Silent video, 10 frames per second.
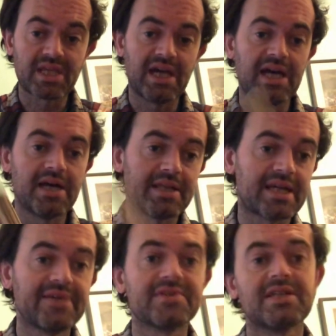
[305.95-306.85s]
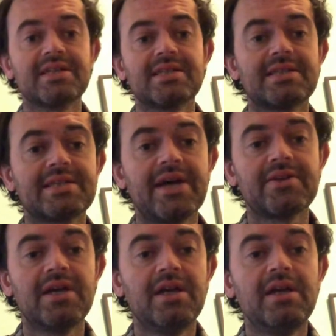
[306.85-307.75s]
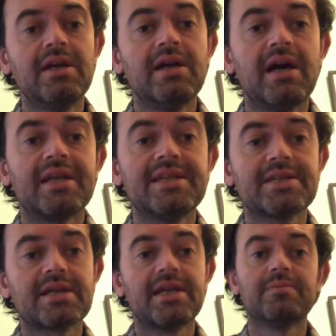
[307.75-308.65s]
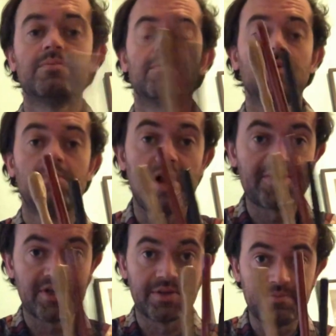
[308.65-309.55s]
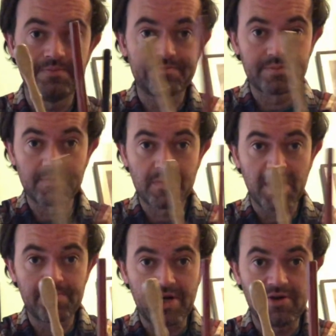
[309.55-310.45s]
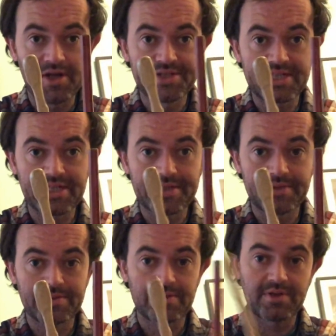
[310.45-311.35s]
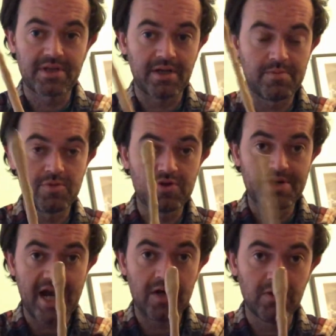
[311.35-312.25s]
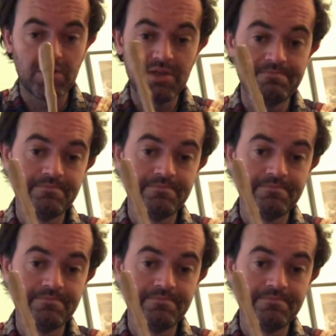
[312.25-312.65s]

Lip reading: and that gives a nice sound. And these are kind of more modern type Bodhran sticks, so you got more narrower.